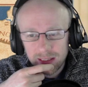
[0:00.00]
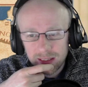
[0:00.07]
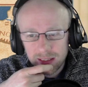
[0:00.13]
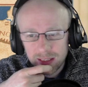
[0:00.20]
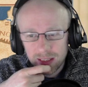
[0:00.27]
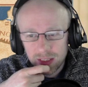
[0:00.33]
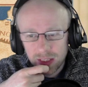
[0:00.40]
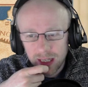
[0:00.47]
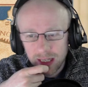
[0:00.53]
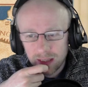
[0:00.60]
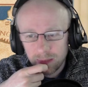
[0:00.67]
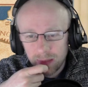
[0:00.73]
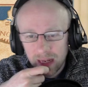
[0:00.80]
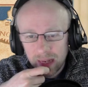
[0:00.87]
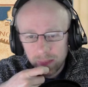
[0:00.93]
Shah
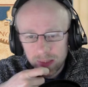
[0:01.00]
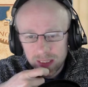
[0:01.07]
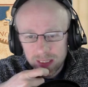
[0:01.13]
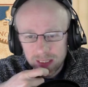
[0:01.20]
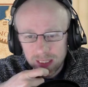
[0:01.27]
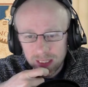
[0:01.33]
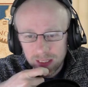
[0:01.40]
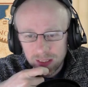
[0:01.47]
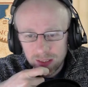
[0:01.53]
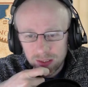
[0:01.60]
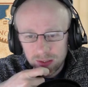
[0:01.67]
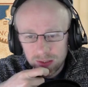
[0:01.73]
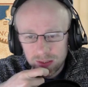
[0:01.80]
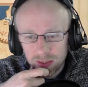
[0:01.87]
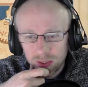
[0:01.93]
Muhammad II
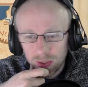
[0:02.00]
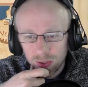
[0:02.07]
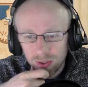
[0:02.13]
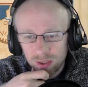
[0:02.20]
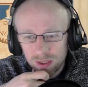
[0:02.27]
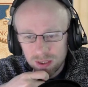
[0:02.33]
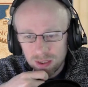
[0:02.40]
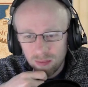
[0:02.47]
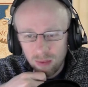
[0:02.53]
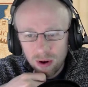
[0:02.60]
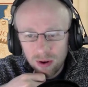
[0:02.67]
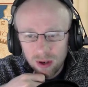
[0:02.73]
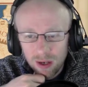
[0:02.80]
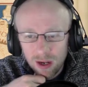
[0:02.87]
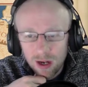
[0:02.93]
across the Caucasus, the
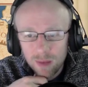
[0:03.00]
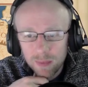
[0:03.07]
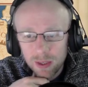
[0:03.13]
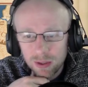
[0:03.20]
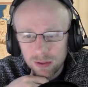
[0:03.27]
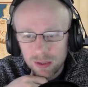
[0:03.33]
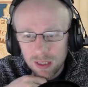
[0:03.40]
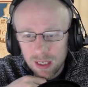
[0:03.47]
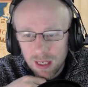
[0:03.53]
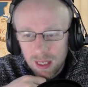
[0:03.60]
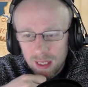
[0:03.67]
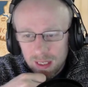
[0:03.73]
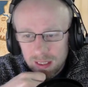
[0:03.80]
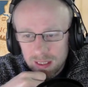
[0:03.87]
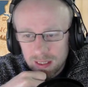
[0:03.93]
Mongol army under
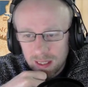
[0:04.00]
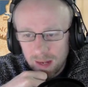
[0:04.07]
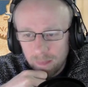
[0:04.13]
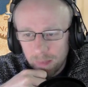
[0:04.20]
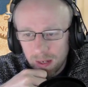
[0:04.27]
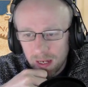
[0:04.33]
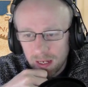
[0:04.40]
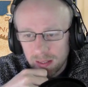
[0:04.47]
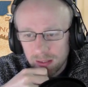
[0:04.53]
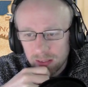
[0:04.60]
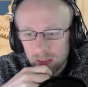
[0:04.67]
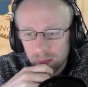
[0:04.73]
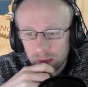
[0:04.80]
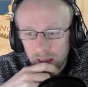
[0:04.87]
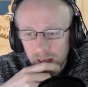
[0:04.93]
Seb and
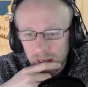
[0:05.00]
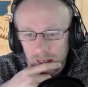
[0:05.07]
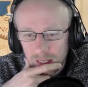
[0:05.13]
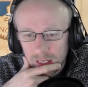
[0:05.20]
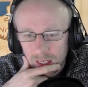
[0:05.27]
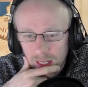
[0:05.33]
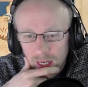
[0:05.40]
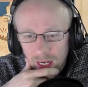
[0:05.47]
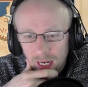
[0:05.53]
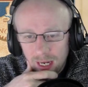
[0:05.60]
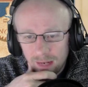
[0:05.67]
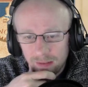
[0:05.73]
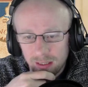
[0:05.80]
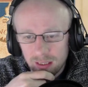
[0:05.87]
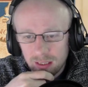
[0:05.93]
Subtai
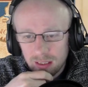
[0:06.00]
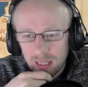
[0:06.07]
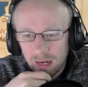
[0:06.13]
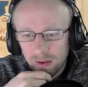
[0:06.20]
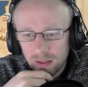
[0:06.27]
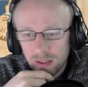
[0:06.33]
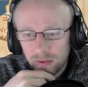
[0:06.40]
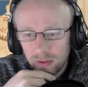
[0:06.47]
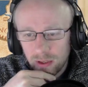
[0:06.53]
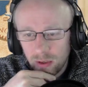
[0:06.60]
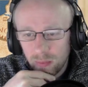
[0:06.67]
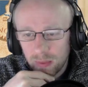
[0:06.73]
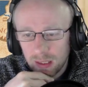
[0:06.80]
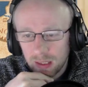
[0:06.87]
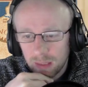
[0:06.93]
have entered the territory of the
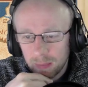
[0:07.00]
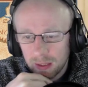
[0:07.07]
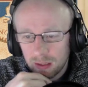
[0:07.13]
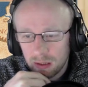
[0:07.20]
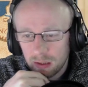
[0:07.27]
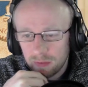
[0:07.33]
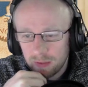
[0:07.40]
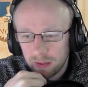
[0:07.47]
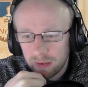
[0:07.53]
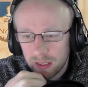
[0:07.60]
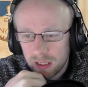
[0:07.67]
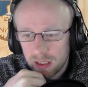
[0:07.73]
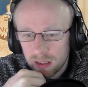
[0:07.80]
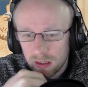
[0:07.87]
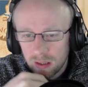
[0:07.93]
Kuman
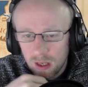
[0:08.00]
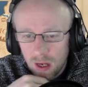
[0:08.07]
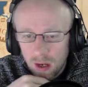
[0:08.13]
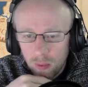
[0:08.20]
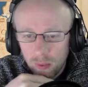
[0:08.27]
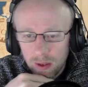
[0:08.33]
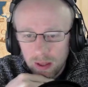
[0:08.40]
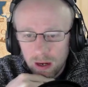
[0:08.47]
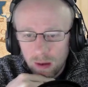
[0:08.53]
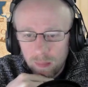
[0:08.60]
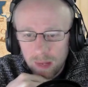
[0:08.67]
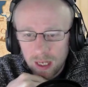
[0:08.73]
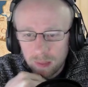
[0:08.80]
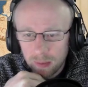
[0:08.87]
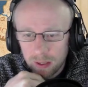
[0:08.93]
Confederation, where they are
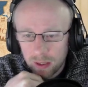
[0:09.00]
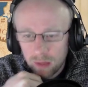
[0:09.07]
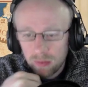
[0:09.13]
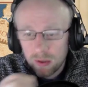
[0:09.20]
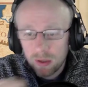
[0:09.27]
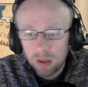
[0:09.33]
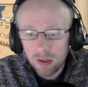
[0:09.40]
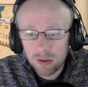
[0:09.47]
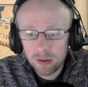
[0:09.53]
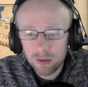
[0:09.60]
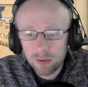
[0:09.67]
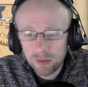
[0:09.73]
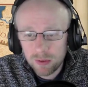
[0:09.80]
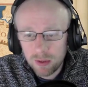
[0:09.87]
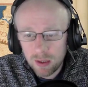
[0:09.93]
met by the Kuman on the